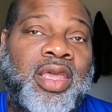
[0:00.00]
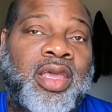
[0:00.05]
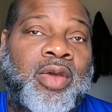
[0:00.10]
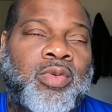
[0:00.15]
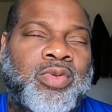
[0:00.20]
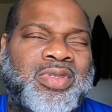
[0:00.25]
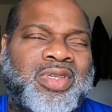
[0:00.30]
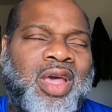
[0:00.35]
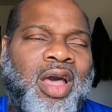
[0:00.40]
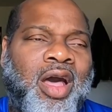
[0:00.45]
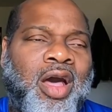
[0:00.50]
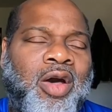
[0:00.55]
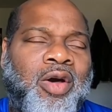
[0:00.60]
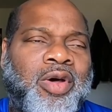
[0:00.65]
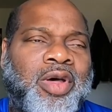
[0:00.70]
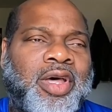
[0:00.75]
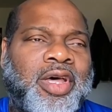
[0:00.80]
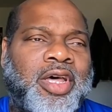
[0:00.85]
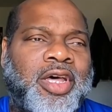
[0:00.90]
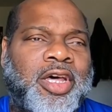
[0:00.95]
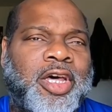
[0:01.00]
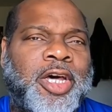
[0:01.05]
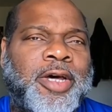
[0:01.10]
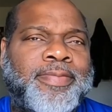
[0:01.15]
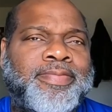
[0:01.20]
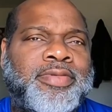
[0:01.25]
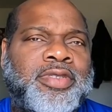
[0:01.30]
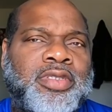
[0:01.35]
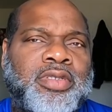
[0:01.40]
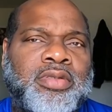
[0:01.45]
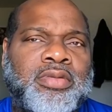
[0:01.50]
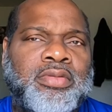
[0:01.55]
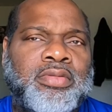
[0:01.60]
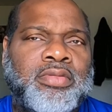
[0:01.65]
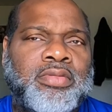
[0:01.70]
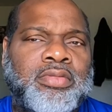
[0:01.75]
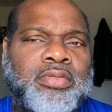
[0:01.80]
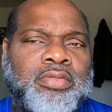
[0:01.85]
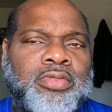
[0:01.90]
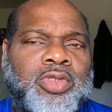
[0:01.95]
It was called
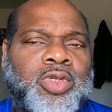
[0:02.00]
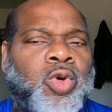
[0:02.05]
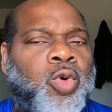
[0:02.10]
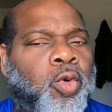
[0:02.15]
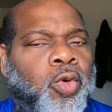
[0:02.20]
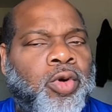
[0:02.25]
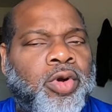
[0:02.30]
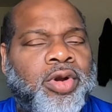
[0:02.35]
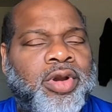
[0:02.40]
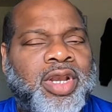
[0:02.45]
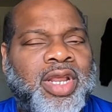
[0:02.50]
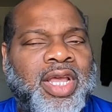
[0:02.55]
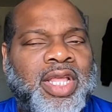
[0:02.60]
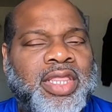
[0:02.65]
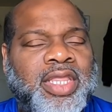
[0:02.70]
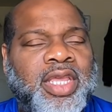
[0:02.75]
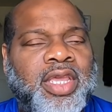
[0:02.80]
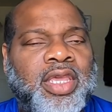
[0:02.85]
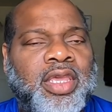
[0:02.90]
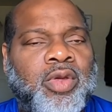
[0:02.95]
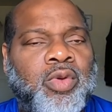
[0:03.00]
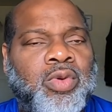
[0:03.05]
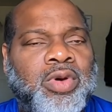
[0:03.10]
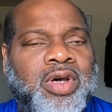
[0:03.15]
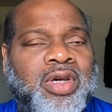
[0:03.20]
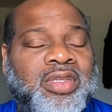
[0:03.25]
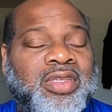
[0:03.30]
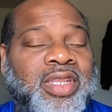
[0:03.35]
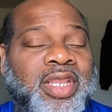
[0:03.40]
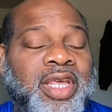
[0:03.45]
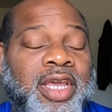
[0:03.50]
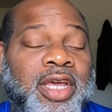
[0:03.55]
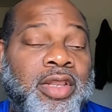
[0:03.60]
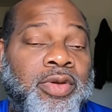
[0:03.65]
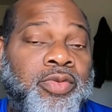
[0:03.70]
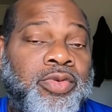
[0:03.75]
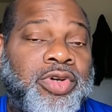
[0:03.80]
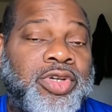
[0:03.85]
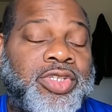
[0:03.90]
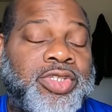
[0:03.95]
Upton Court, I think it was, in
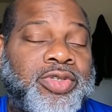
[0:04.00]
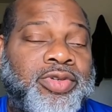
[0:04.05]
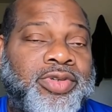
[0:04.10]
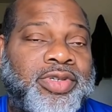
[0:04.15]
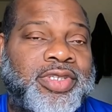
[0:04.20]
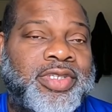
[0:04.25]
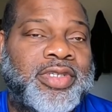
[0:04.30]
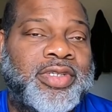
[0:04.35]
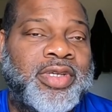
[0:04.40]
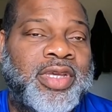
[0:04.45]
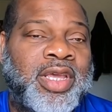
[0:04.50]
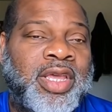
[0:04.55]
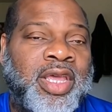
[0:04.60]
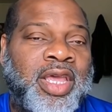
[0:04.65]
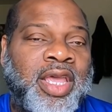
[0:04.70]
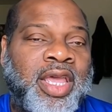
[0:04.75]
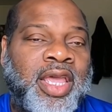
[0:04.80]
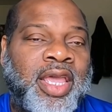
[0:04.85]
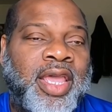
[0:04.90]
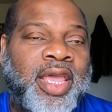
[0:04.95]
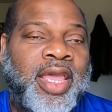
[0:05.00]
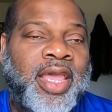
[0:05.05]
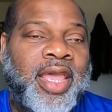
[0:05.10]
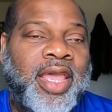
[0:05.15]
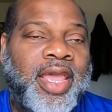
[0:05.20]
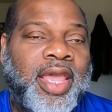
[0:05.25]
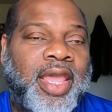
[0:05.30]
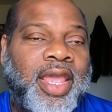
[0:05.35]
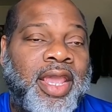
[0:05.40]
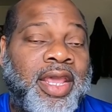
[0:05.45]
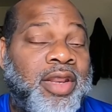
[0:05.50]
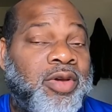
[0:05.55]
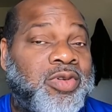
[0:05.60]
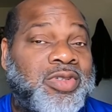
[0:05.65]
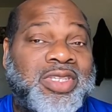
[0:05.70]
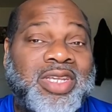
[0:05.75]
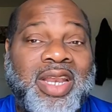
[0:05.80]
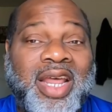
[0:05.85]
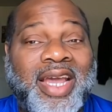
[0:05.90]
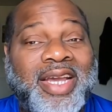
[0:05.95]
Ellenwood, Georgia. And it
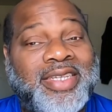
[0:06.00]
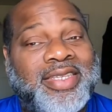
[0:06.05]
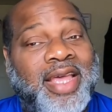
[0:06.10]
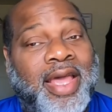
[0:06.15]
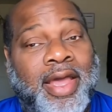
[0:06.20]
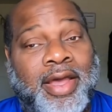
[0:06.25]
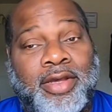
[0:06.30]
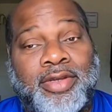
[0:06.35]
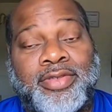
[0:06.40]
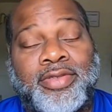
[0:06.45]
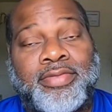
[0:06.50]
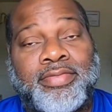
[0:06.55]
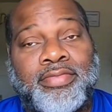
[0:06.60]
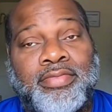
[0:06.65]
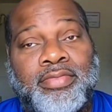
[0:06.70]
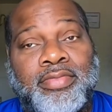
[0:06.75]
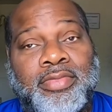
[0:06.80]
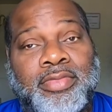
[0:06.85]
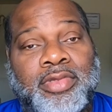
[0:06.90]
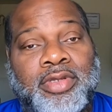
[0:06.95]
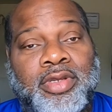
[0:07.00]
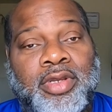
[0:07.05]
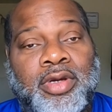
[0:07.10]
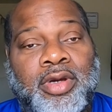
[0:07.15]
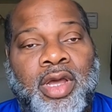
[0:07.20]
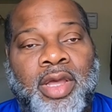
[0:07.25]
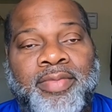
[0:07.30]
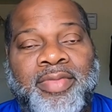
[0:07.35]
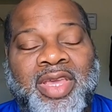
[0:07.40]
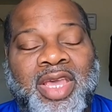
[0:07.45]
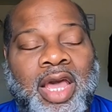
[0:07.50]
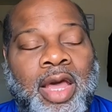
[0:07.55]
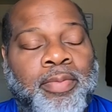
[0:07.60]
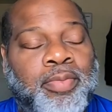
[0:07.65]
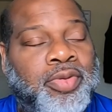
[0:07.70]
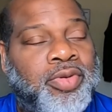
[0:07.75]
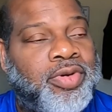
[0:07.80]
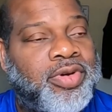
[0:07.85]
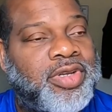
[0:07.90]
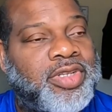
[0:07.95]
was a nice house. You know, I mean, I
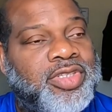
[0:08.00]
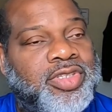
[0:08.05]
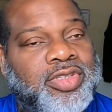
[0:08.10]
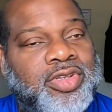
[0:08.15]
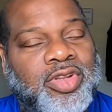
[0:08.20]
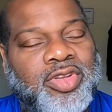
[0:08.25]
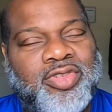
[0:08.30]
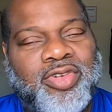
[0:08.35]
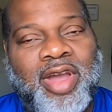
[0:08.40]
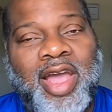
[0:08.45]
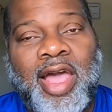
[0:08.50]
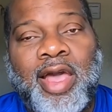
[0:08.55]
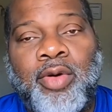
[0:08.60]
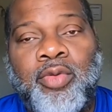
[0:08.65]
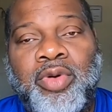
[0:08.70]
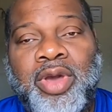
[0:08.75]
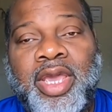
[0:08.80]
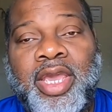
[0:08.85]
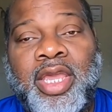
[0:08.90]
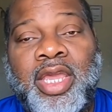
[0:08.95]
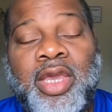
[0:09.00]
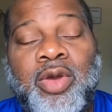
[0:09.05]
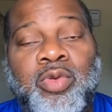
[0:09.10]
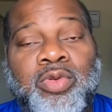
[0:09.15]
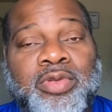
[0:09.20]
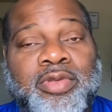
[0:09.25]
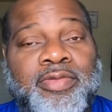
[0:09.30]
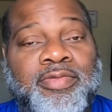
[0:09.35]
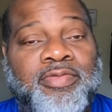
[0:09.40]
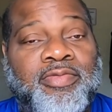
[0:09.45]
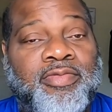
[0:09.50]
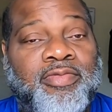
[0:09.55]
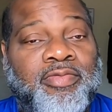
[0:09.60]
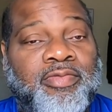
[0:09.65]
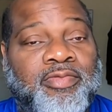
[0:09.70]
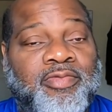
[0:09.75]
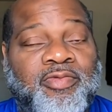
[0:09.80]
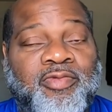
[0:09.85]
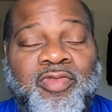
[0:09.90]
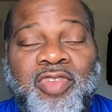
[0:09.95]
pulled into the driveway. It was
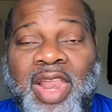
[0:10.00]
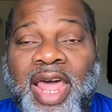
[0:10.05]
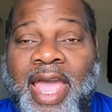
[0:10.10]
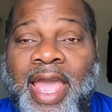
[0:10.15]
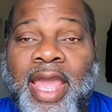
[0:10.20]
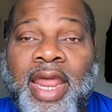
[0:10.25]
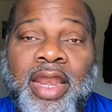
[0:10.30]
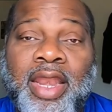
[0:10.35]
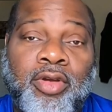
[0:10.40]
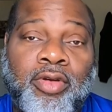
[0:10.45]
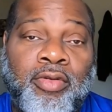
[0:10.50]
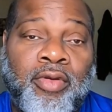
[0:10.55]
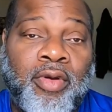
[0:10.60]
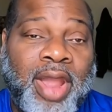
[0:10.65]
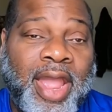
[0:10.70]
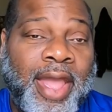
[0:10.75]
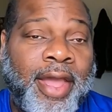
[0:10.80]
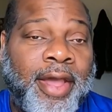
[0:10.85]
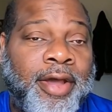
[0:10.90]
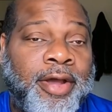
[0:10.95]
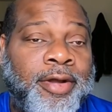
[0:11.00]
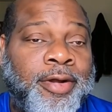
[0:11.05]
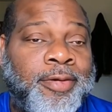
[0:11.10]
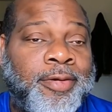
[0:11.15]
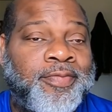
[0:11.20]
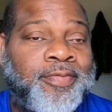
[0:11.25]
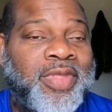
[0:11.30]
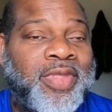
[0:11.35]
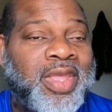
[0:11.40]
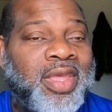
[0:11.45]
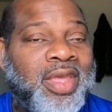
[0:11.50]
flat ground.